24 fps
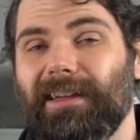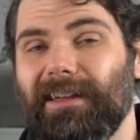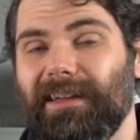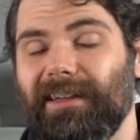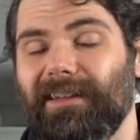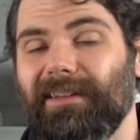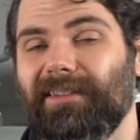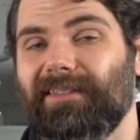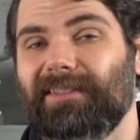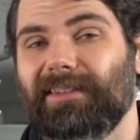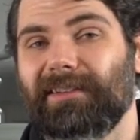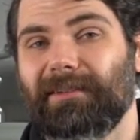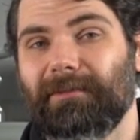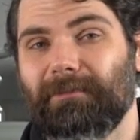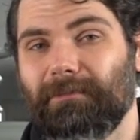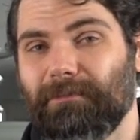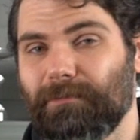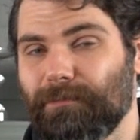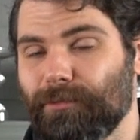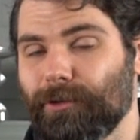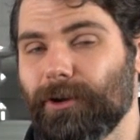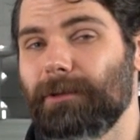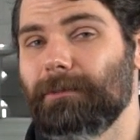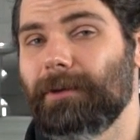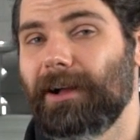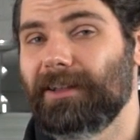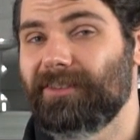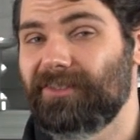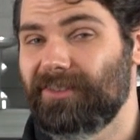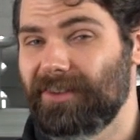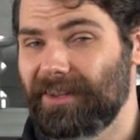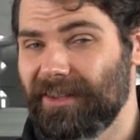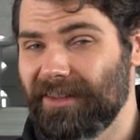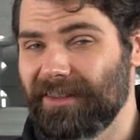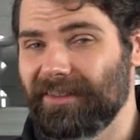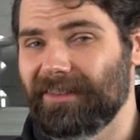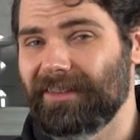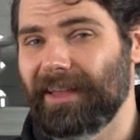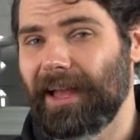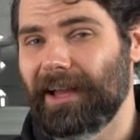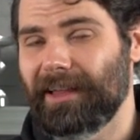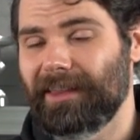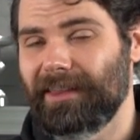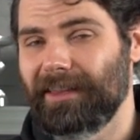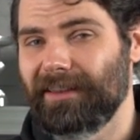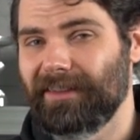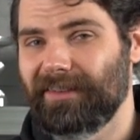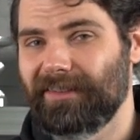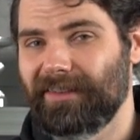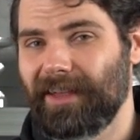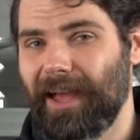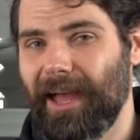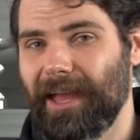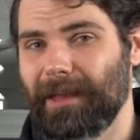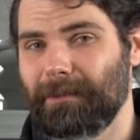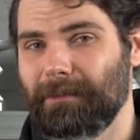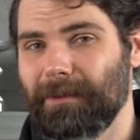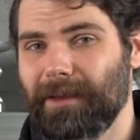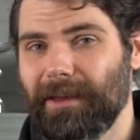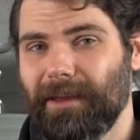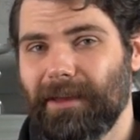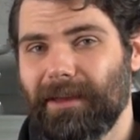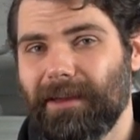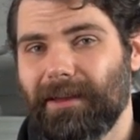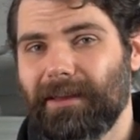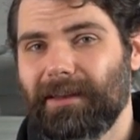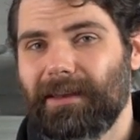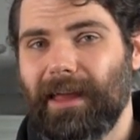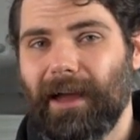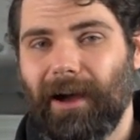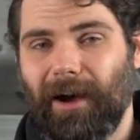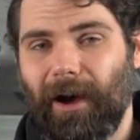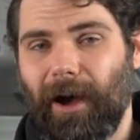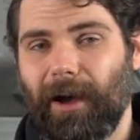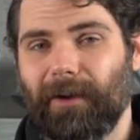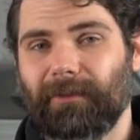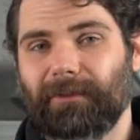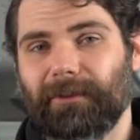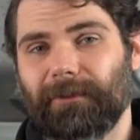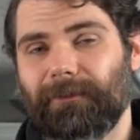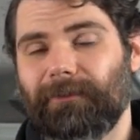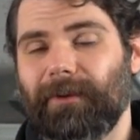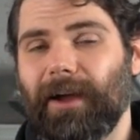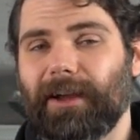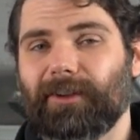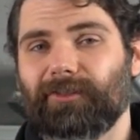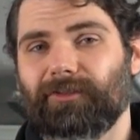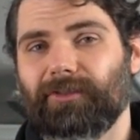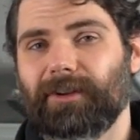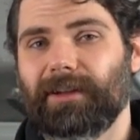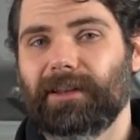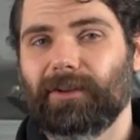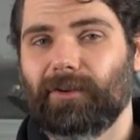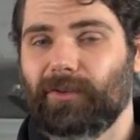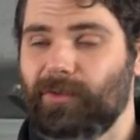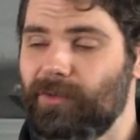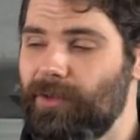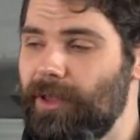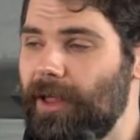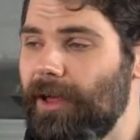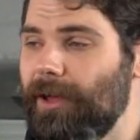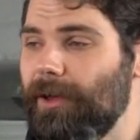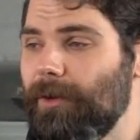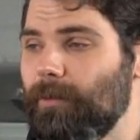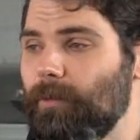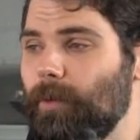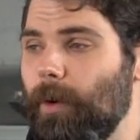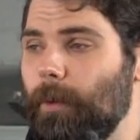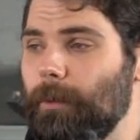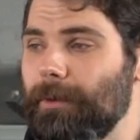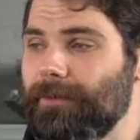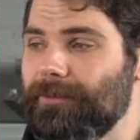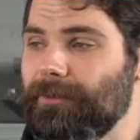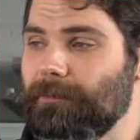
is pretty much exactly the same. Now, over the factory intercooler, what we've